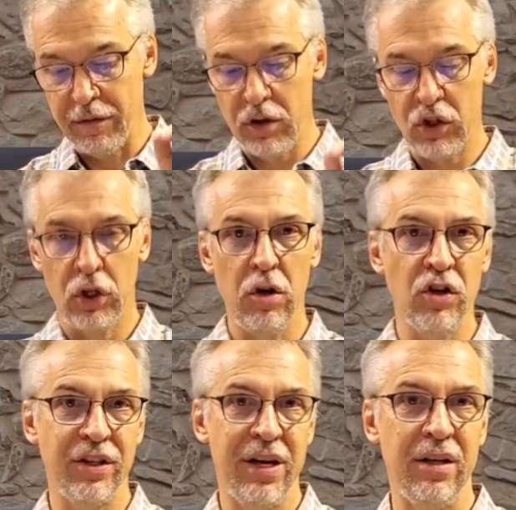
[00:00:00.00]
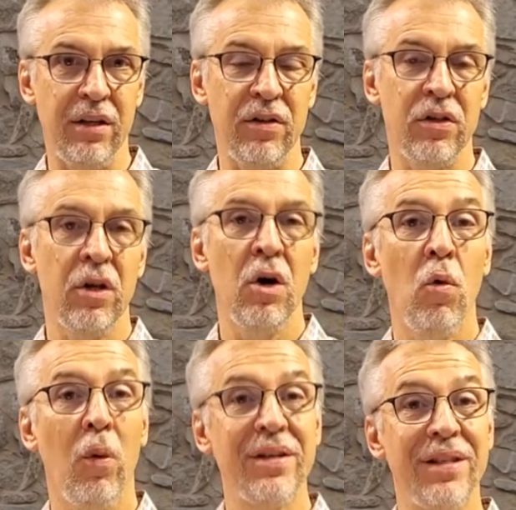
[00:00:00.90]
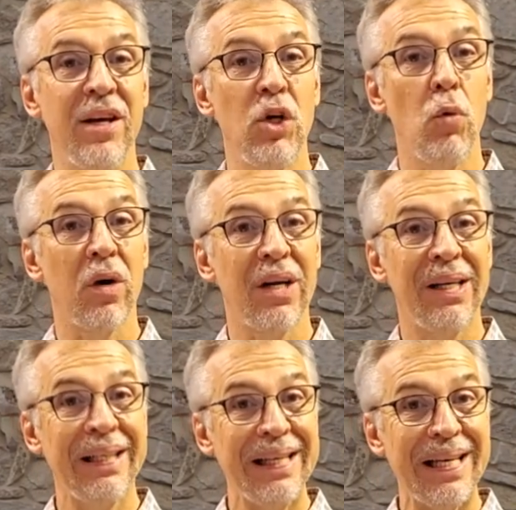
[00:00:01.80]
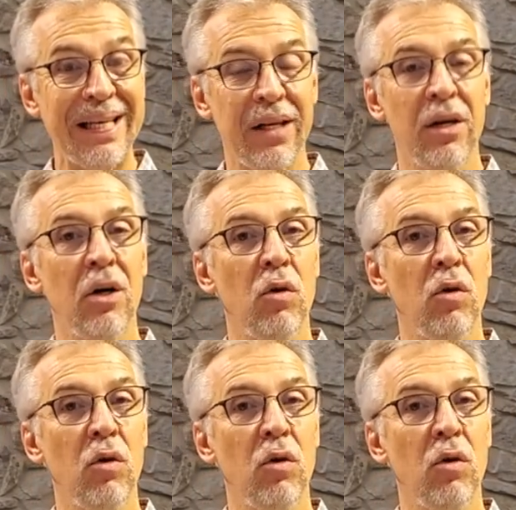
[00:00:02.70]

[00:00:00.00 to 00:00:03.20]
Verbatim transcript: for church attendance was that you were clean,